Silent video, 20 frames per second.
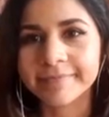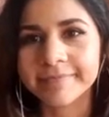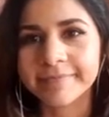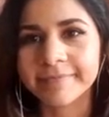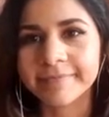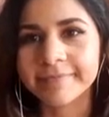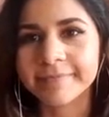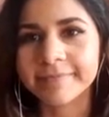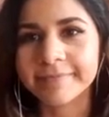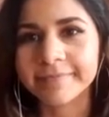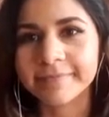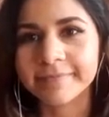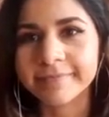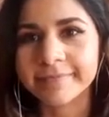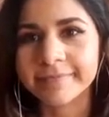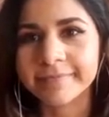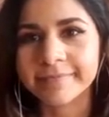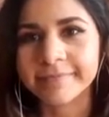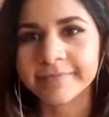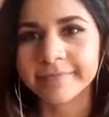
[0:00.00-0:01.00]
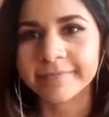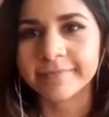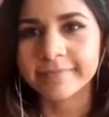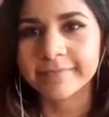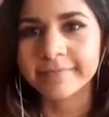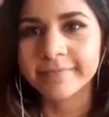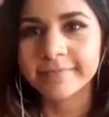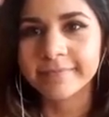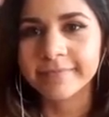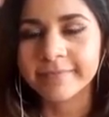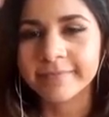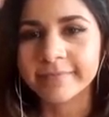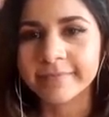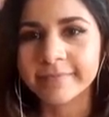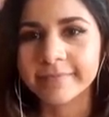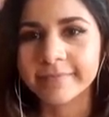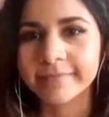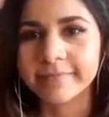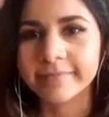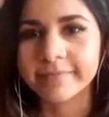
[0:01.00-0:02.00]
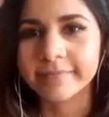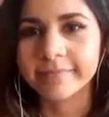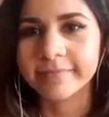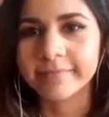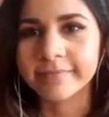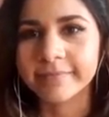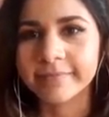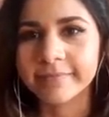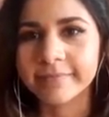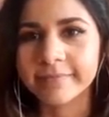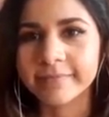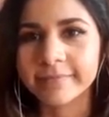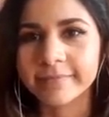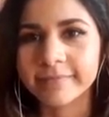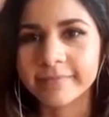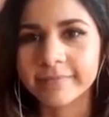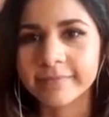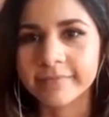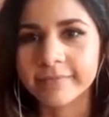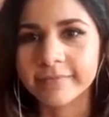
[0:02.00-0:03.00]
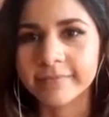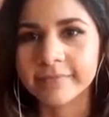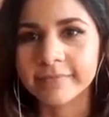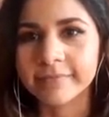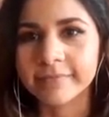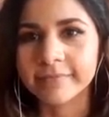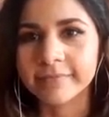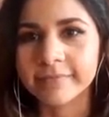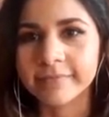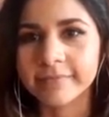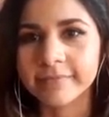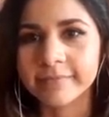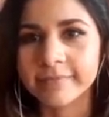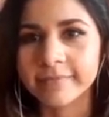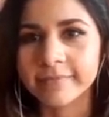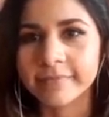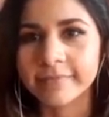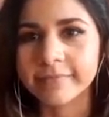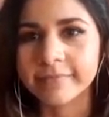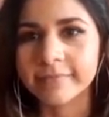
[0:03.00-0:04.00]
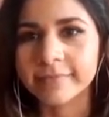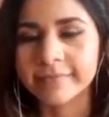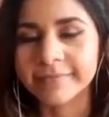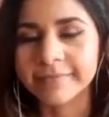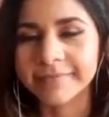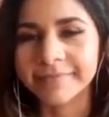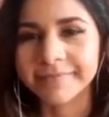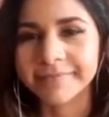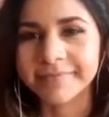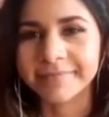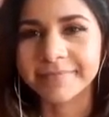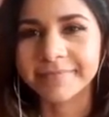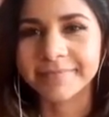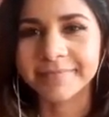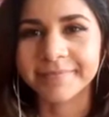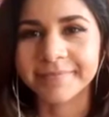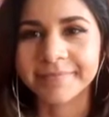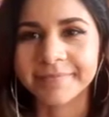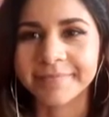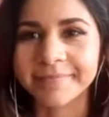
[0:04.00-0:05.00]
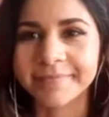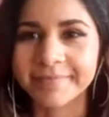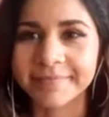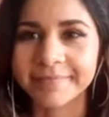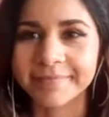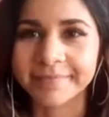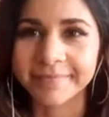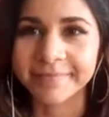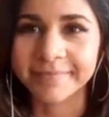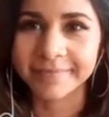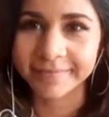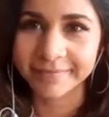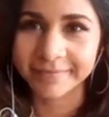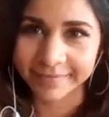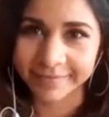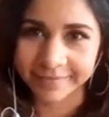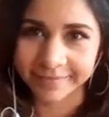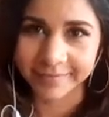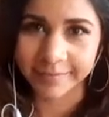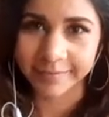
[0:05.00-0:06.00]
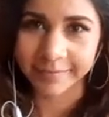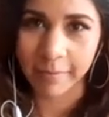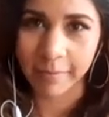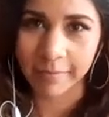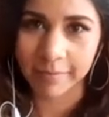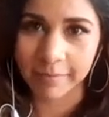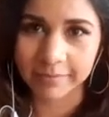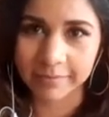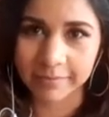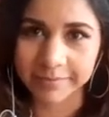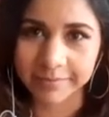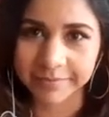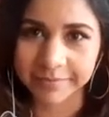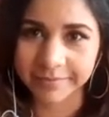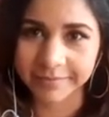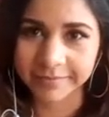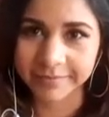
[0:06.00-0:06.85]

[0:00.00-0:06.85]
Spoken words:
(not speaking)